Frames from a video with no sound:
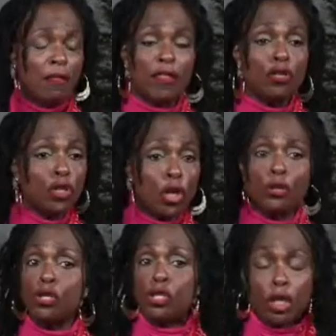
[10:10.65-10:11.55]
The
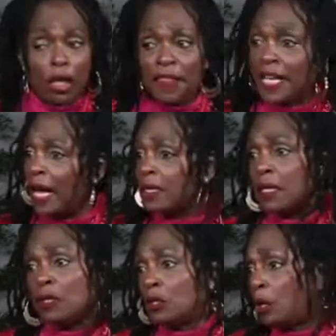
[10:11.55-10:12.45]
church took the
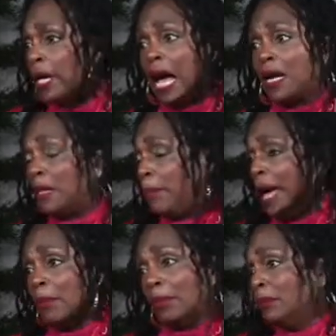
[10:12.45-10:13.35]
Exodus story out of the
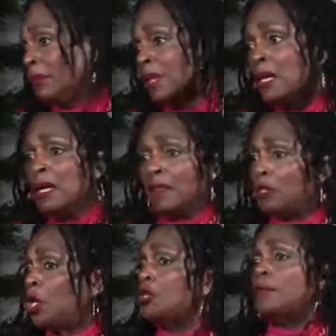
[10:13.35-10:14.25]
Bible. The
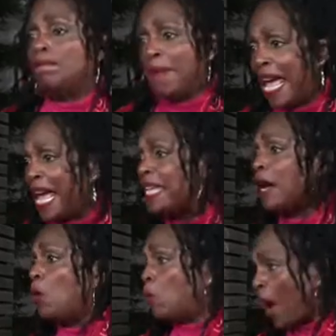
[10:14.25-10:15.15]
church made
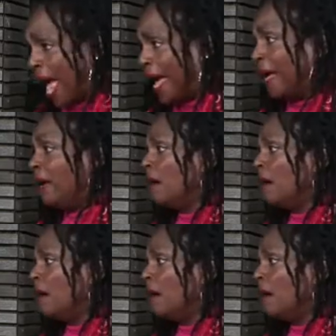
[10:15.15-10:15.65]
a way